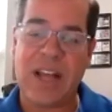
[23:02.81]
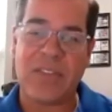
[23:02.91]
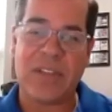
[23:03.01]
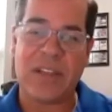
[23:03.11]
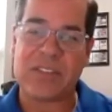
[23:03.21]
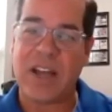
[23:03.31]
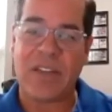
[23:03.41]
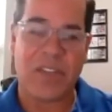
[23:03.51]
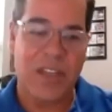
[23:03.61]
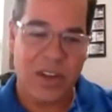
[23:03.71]
not
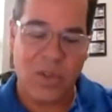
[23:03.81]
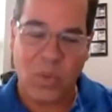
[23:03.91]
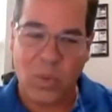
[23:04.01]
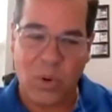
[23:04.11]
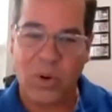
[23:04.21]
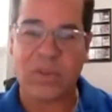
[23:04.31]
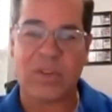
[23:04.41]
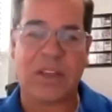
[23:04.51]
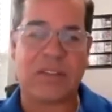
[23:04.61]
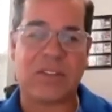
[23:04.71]
the end of the
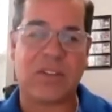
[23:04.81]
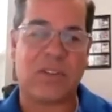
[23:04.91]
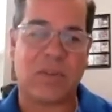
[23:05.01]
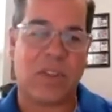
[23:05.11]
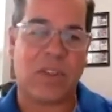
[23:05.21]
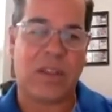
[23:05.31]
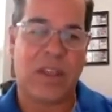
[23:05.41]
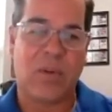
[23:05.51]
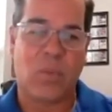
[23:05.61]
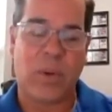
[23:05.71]
world
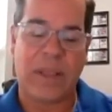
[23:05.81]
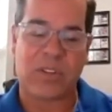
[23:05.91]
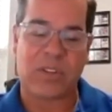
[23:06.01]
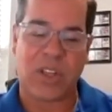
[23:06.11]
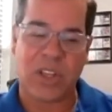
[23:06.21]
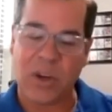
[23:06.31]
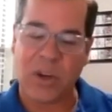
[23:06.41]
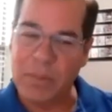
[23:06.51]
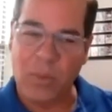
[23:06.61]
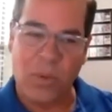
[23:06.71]
there's a
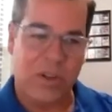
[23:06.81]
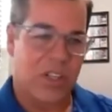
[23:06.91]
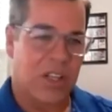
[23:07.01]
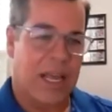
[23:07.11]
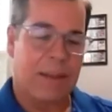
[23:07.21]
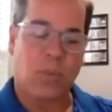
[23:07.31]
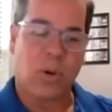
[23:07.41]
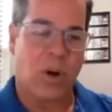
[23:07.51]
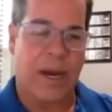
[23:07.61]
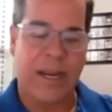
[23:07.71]
little bit more, there's a lot
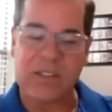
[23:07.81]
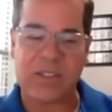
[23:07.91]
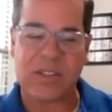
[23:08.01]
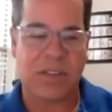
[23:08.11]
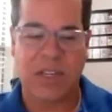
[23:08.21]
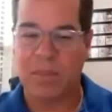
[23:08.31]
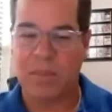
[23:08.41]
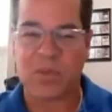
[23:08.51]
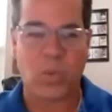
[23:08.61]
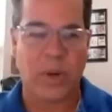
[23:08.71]
more grace,
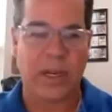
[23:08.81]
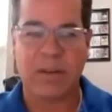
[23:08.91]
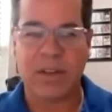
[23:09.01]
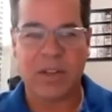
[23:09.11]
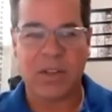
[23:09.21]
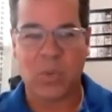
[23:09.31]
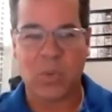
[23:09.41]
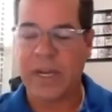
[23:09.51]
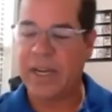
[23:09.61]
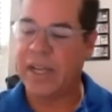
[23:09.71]
between
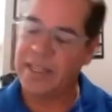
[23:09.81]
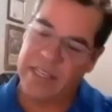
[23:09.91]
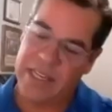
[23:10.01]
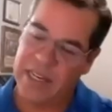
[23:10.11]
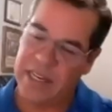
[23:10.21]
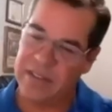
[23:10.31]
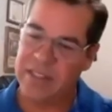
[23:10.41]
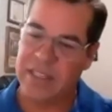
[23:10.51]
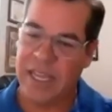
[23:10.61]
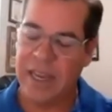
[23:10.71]
2019 and
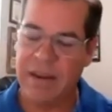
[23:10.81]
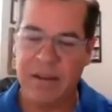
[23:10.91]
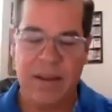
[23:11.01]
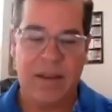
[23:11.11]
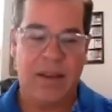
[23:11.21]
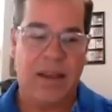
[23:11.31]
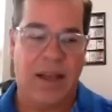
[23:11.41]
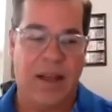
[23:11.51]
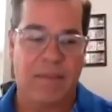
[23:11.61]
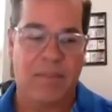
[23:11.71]
today.
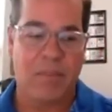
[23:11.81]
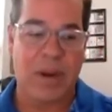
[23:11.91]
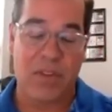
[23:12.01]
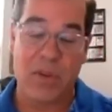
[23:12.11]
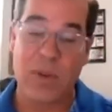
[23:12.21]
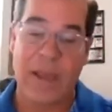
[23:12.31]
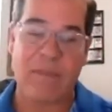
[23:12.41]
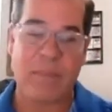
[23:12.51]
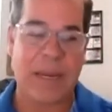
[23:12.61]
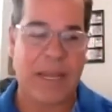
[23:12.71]
But if you
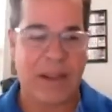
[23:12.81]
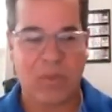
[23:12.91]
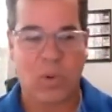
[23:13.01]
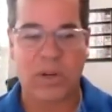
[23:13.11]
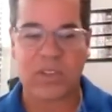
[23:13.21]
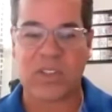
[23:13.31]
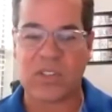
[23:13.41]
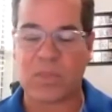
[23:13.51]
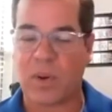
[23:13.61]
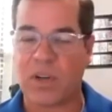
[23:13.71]
have been out of work
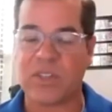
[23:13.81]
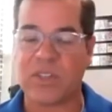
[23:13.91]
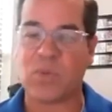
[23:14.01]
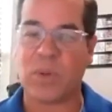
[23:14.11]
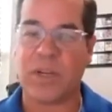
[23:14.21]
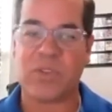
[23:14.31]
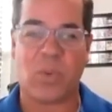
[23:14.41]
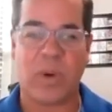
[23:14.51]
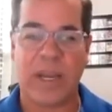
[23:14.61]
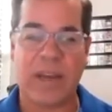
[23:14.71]
since March of
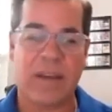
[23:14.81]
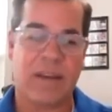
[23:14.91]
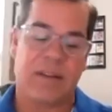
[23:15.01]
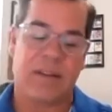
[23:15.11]
2020,